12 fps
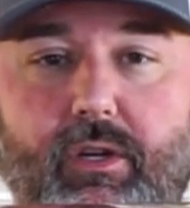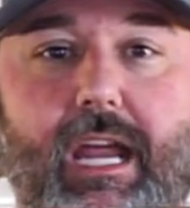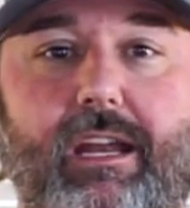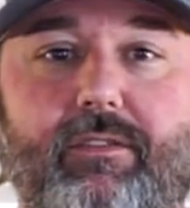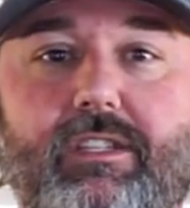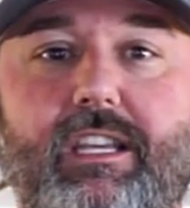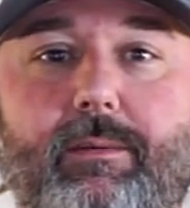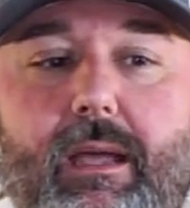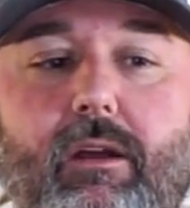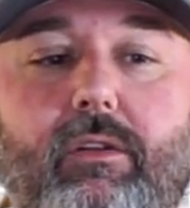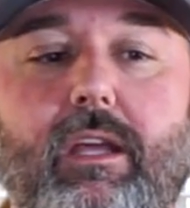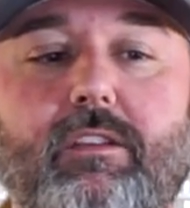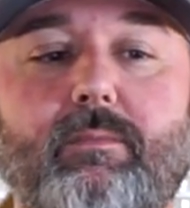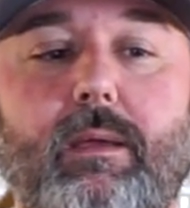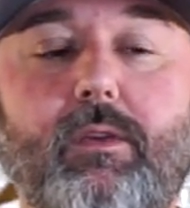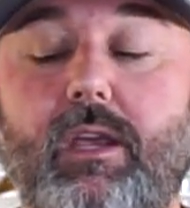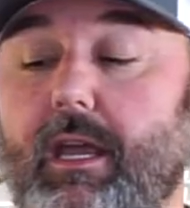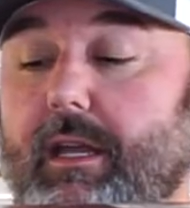You can't even see me, I don't guess.
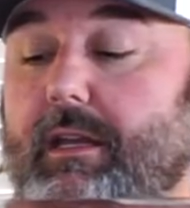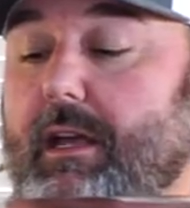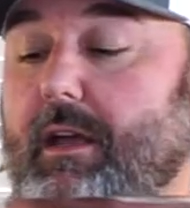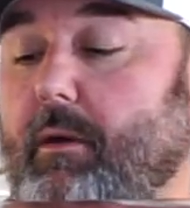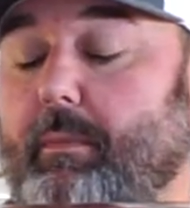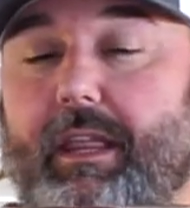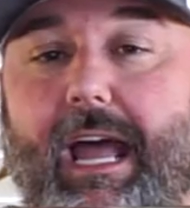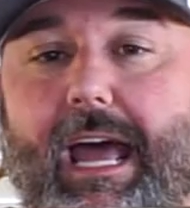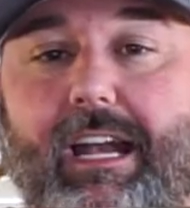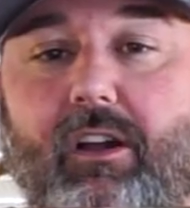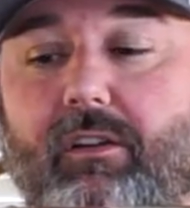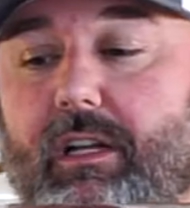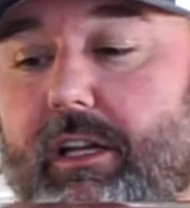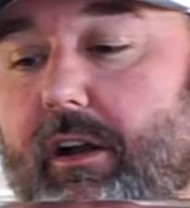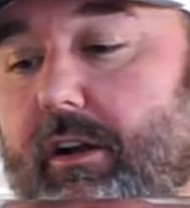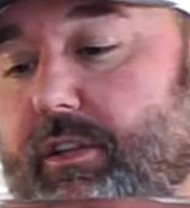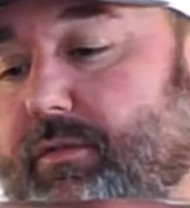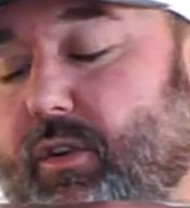Maybe you can. But they had it on
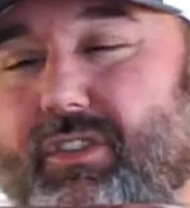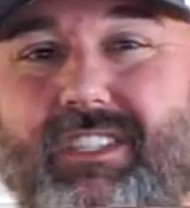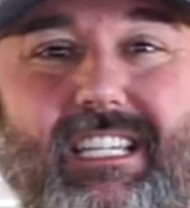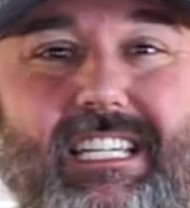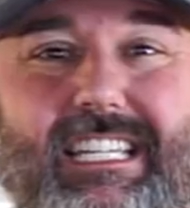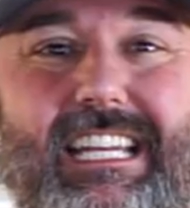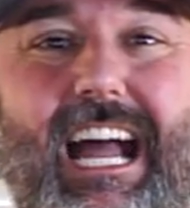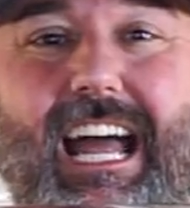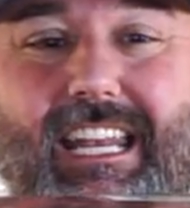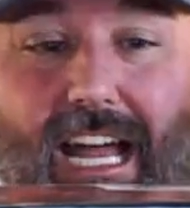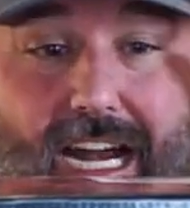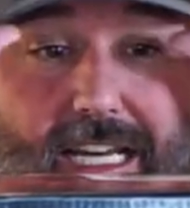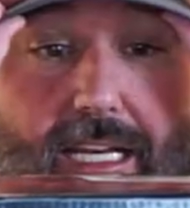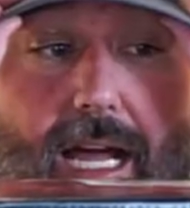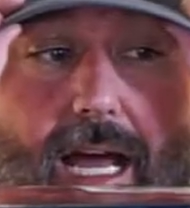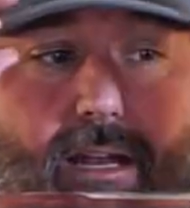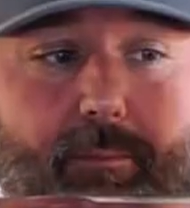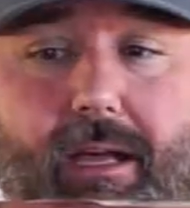clearance for $69.99
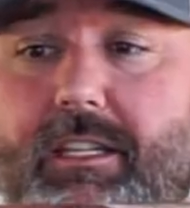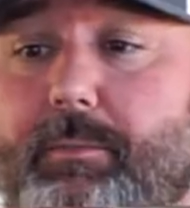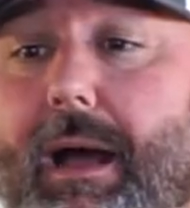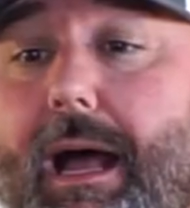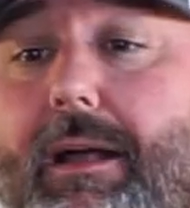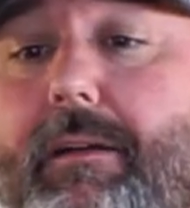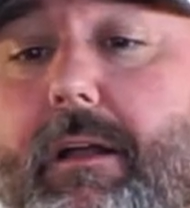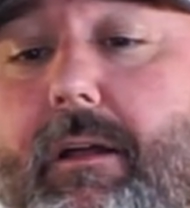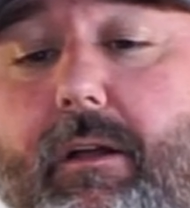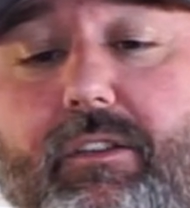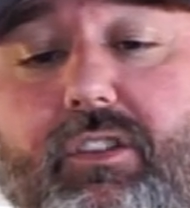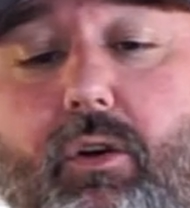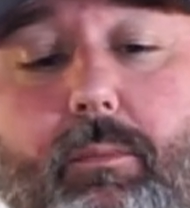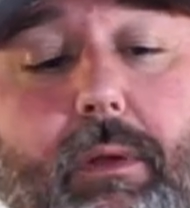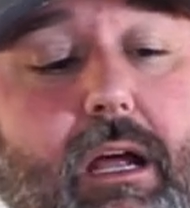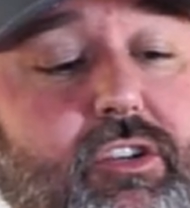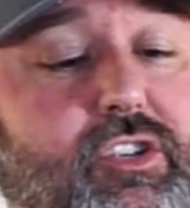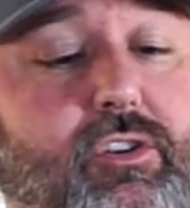at Best Buy. So I'm
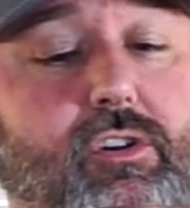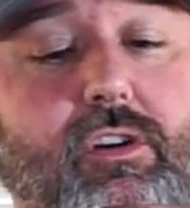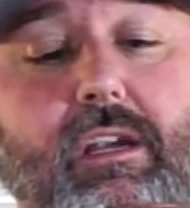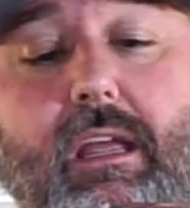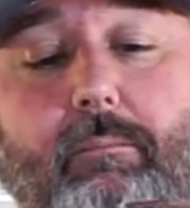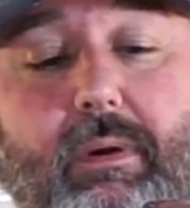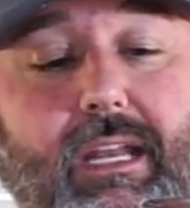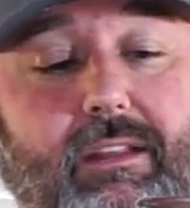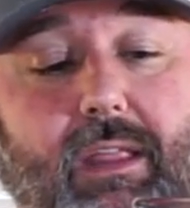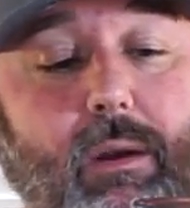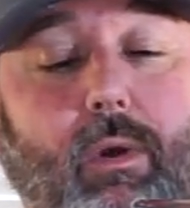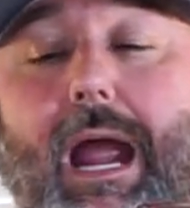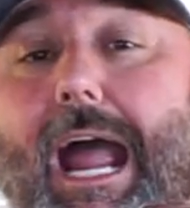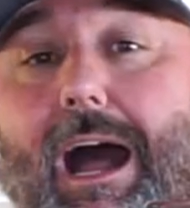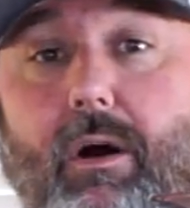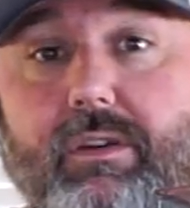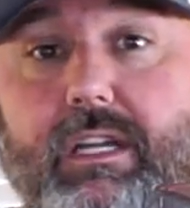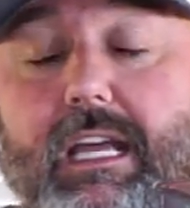not sure, but it, they were
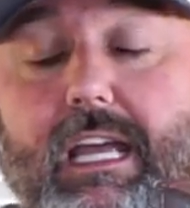out.